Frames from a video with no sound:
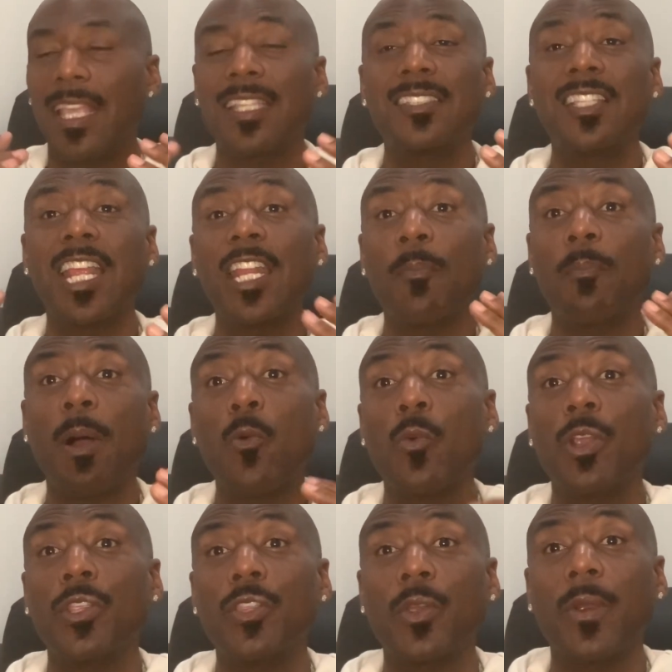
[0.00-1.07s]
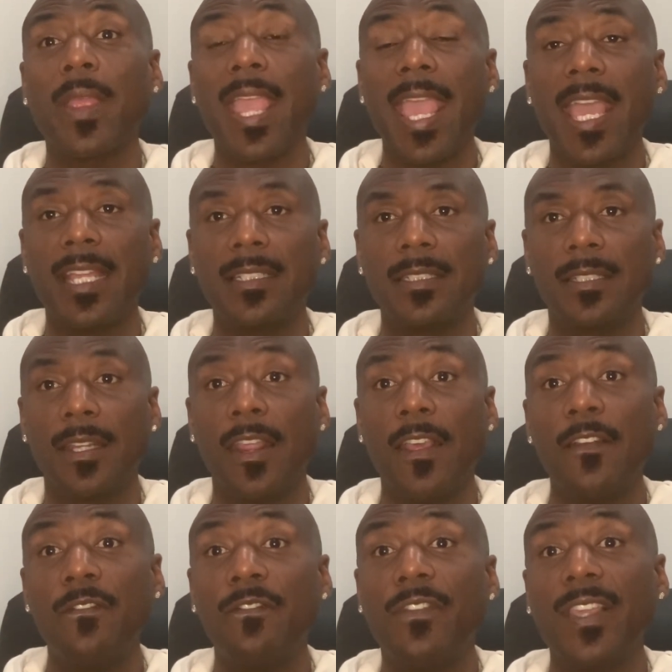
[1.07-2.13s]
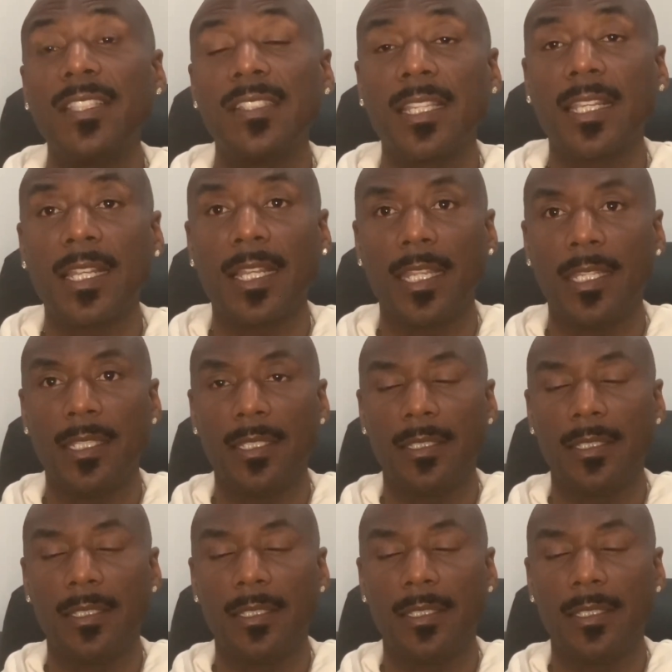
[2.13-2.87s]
It's not about where you're at physically.